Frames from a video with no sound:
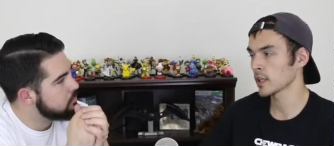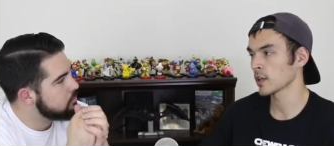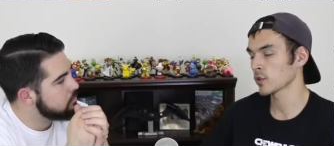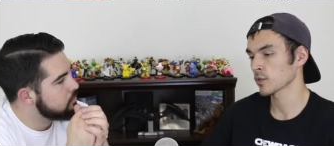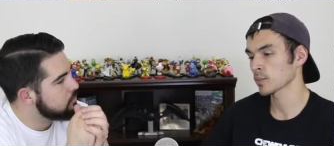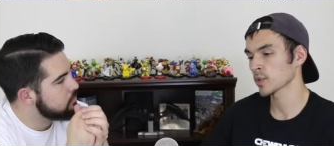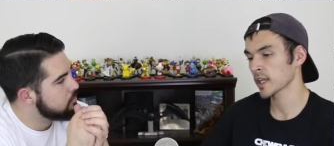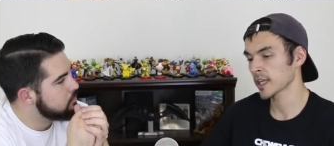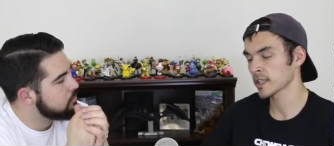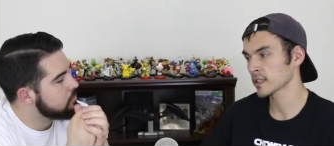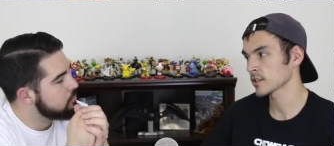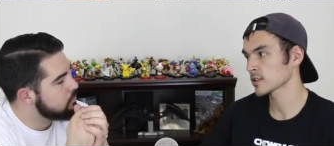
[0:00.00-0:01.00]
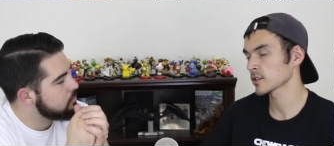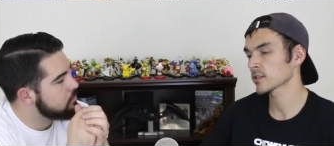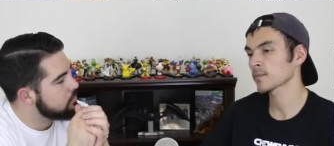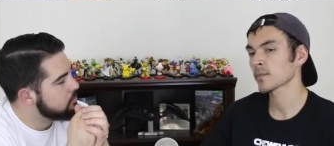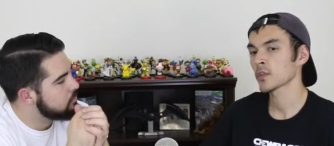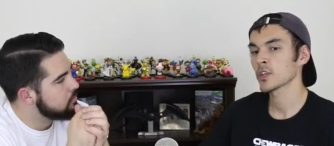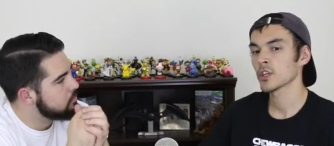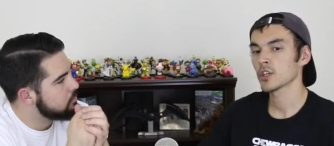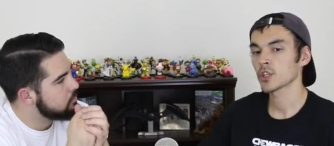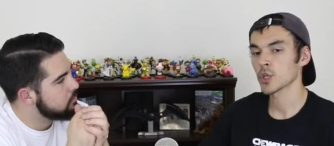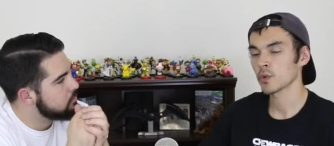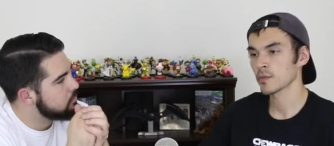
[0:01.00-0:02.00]
Speaker 1: and other planets,
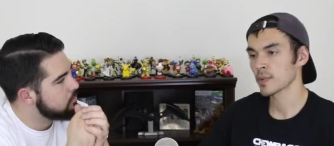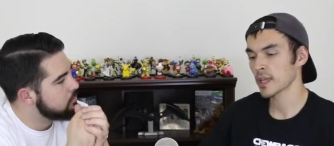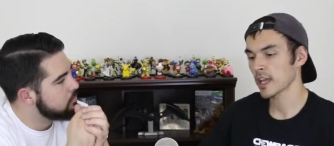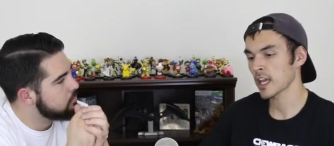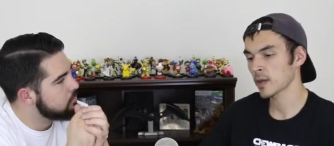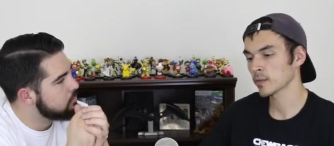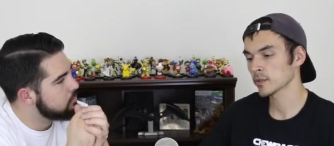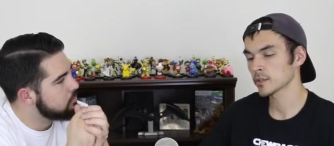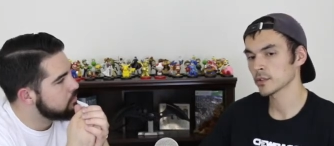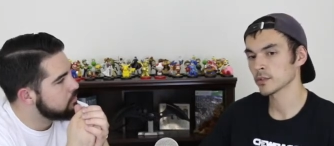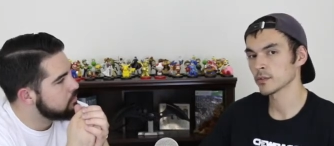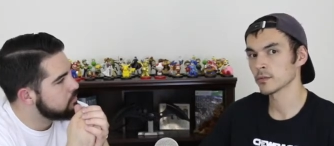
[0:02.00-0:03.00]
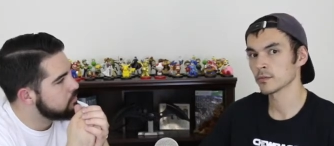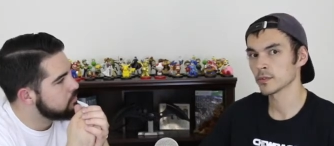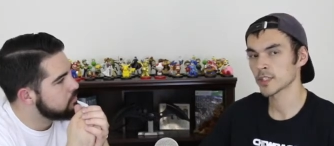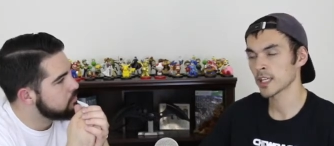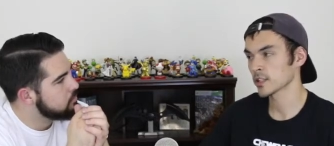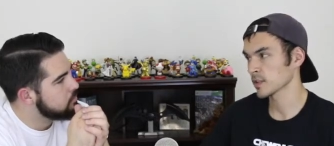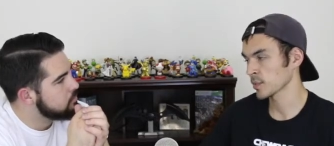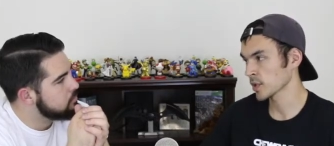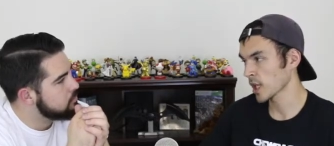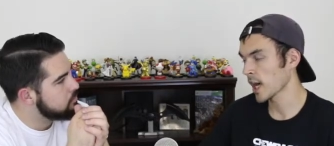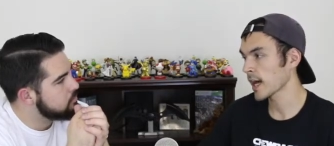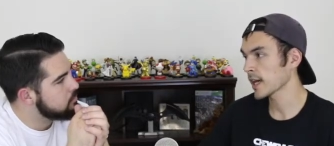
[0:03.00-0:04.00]
you would be able to send
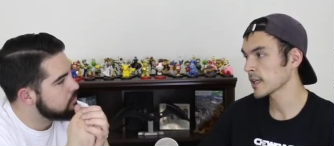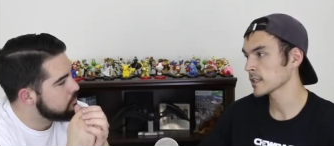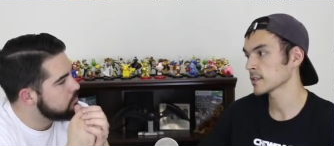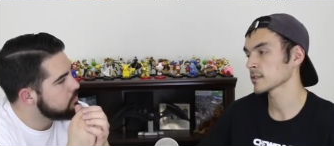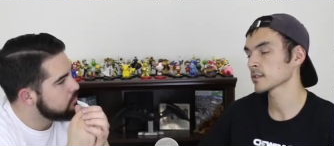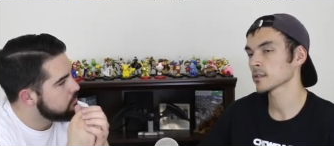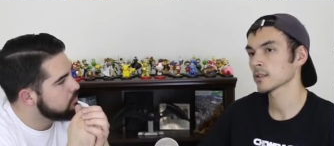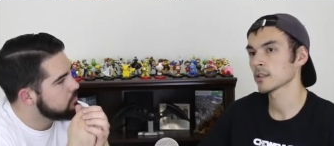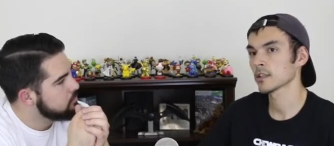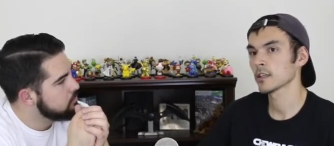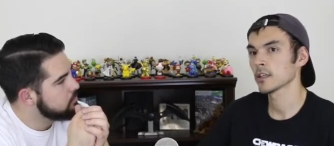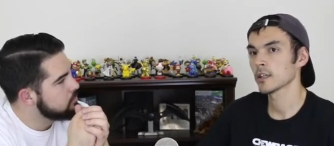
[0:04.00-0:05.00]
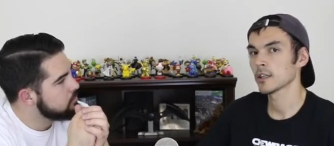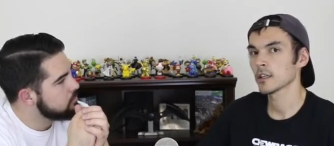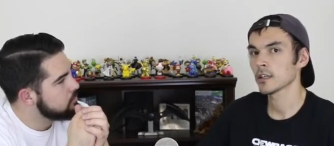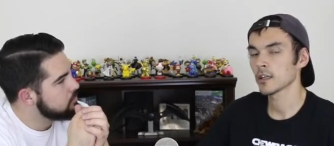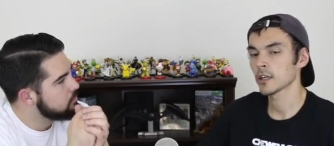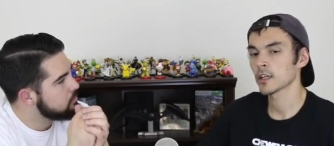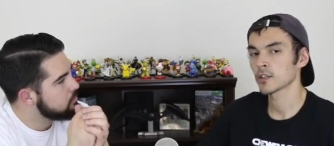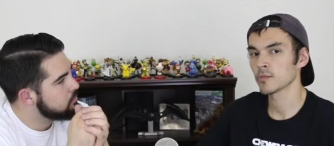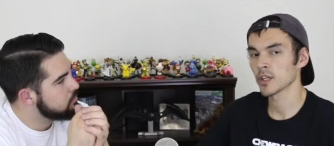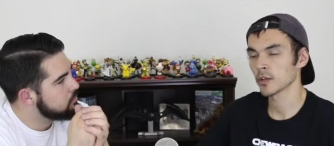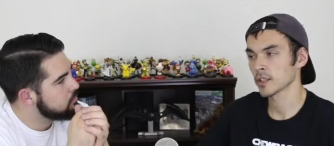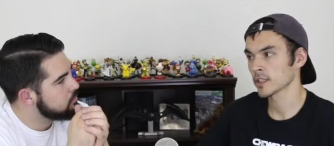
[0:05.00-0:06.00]
supplies. Uh, you'd be
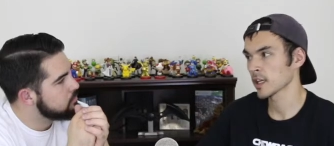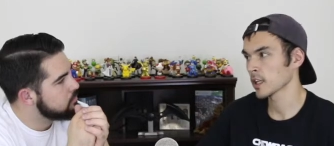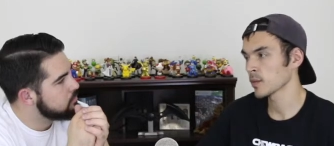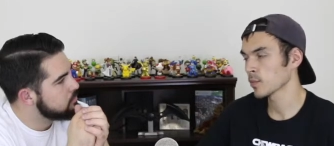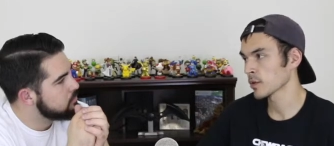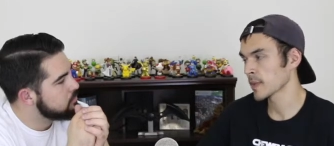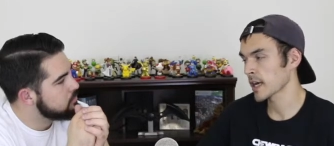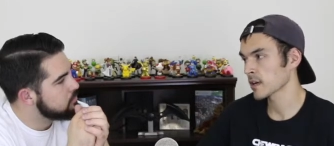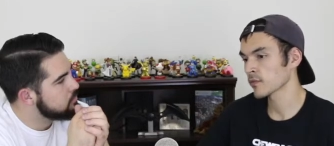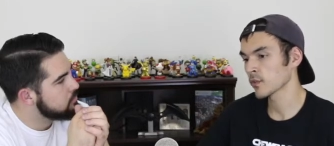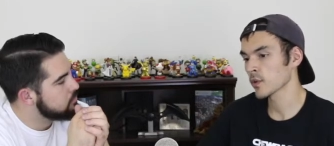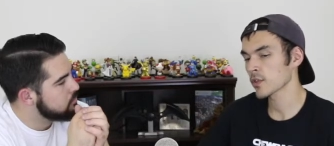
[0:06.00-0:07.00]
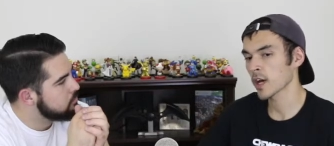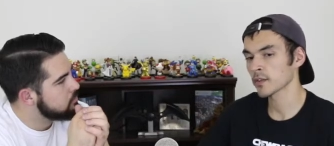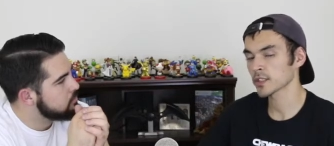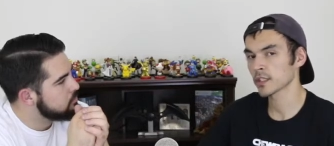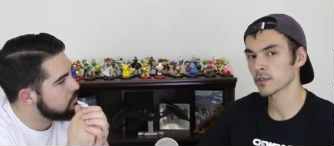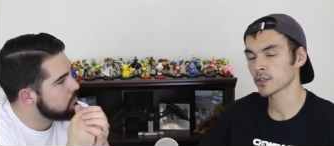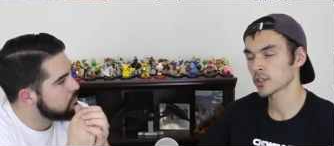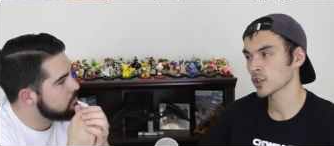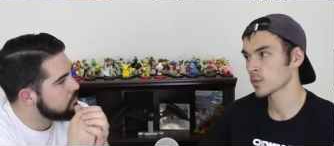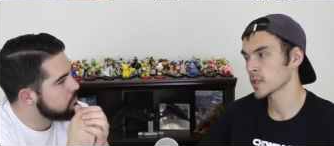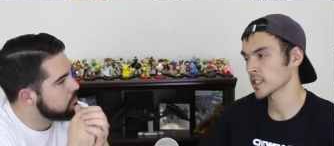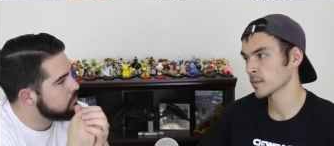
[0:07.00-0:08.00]
able to teleport back and forth. Obviously, there'd
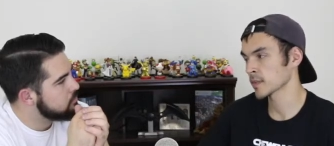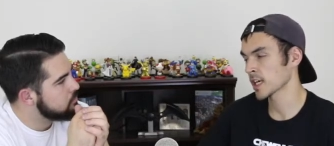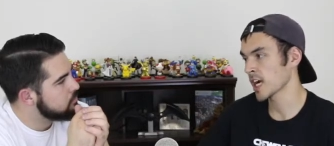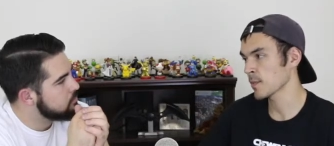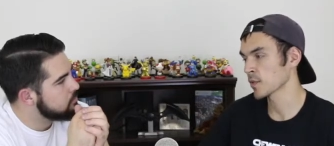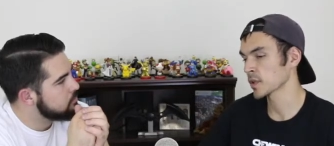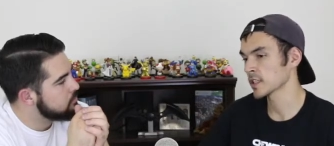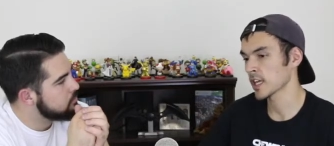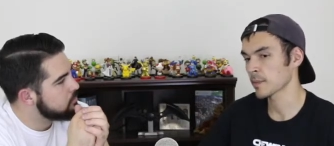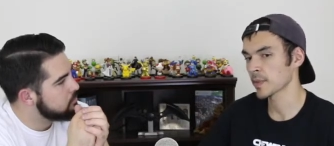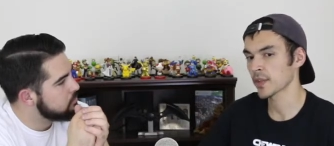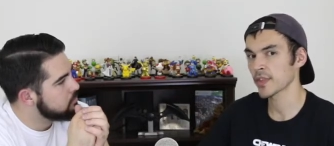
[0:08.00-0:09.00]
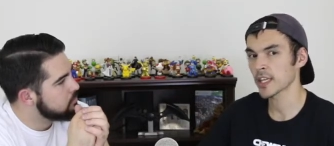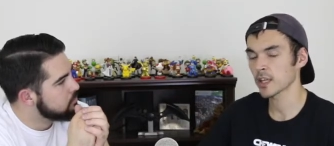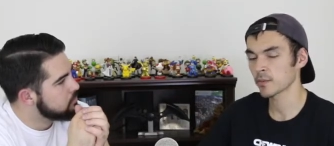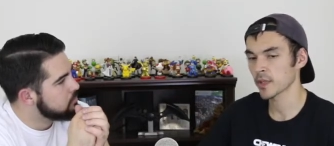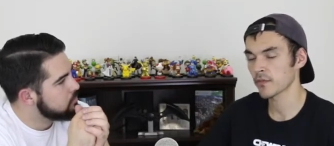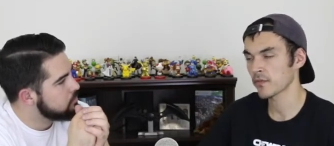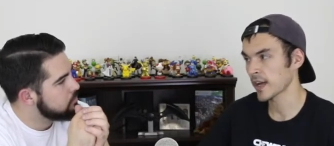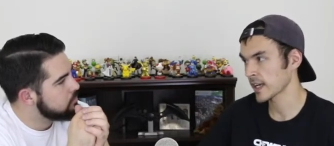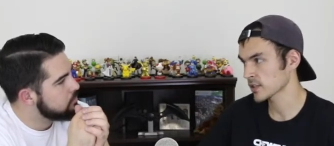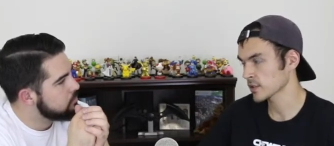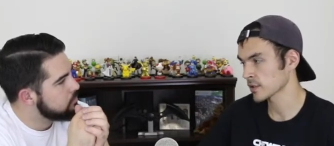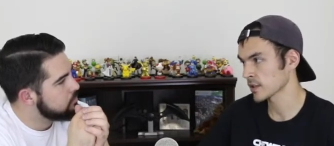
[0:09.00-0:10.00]
still be some time it would take, but I think it would be
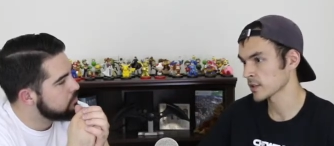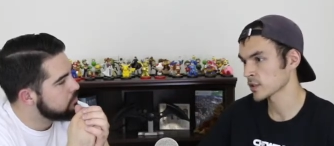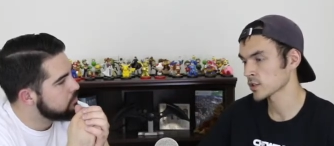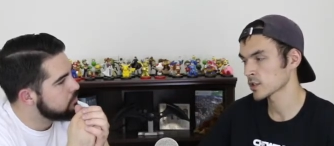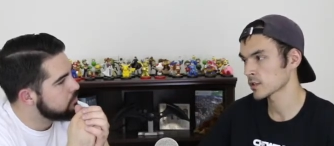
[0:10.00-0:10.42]
faster than